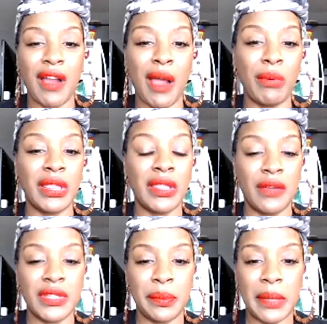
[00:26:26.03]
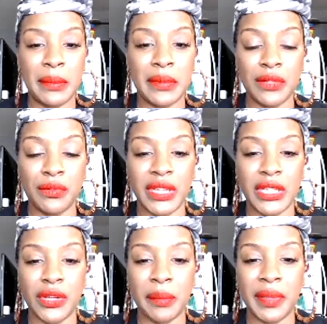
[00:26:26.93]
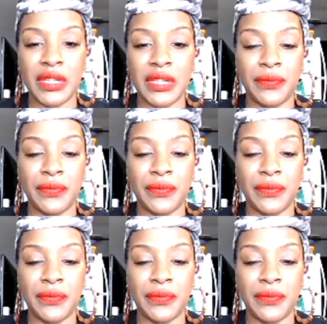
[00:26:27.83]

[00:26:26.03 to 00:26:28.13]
I would love to be able to read your pitch.